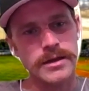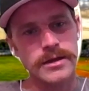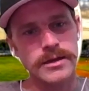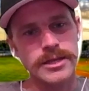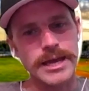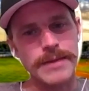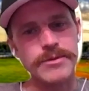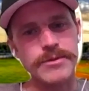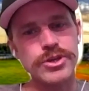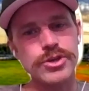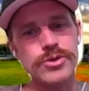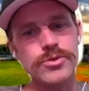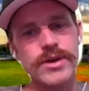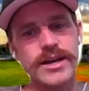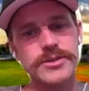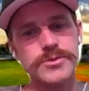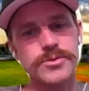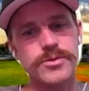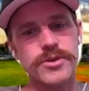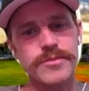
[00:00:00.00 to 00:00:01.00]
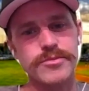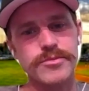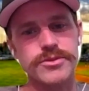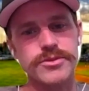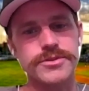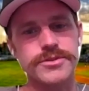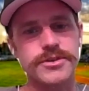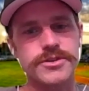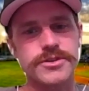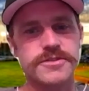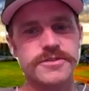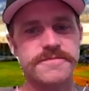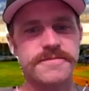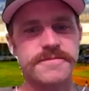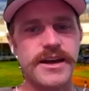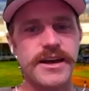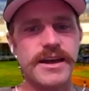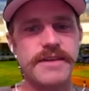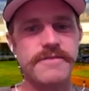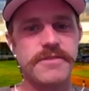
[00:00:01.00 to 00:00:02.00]
I mean, you guys were able to
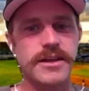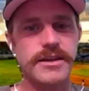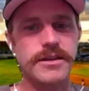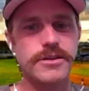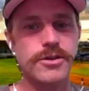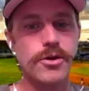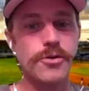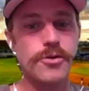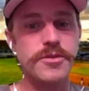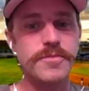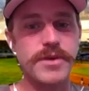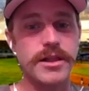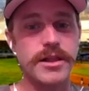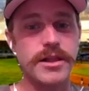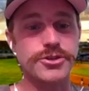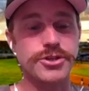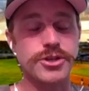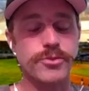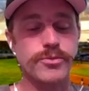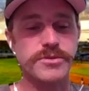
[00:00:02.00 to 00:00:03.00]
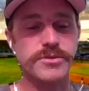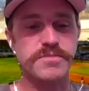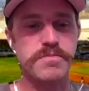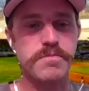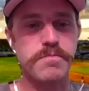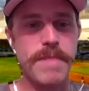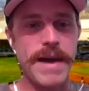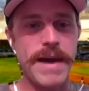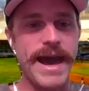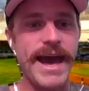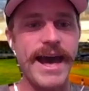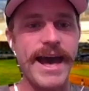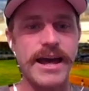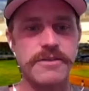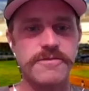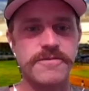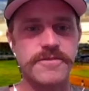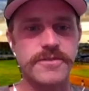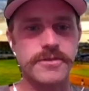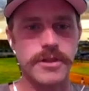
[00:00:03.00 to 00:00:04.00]
survive. Like, Cody Bellinger was bad
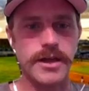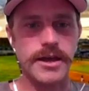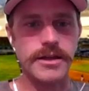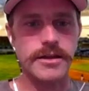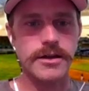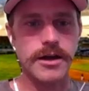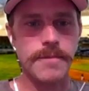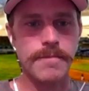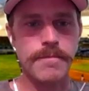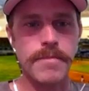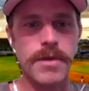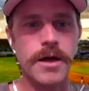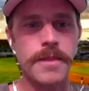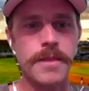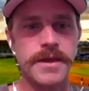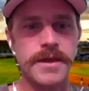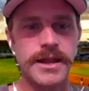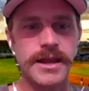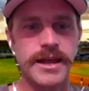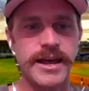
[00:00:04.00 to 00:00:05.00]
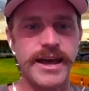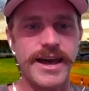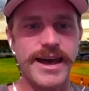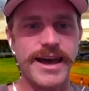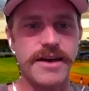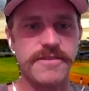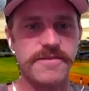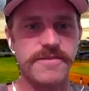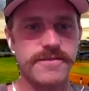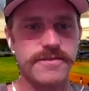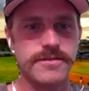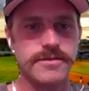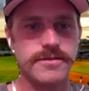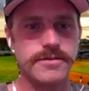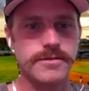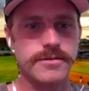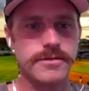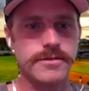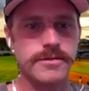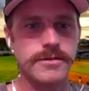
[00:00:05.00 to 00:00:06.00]
for like a month and a half.
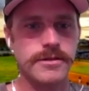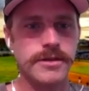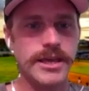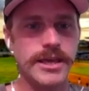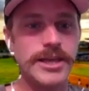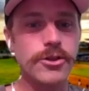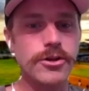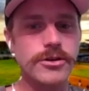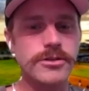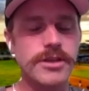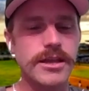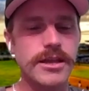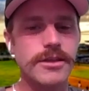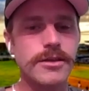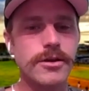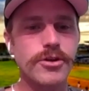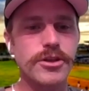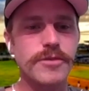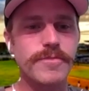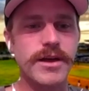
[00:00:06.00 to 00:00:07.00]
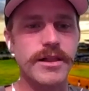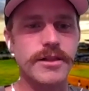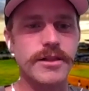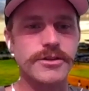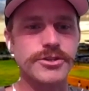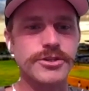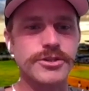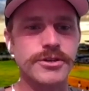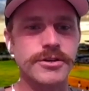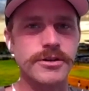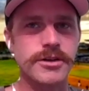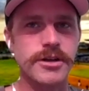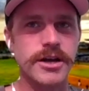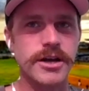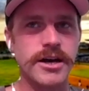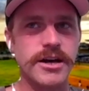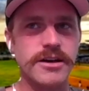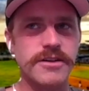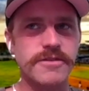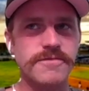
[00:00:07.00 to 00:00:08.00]
He looked like Cody Bellinger
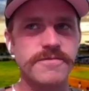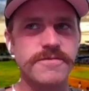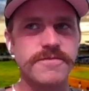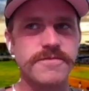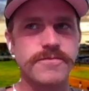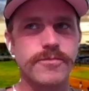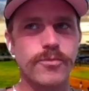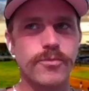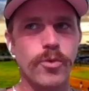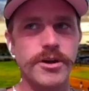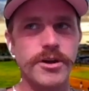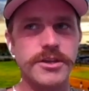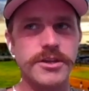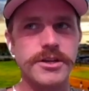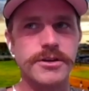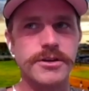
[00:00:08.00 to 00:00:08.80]
of what year?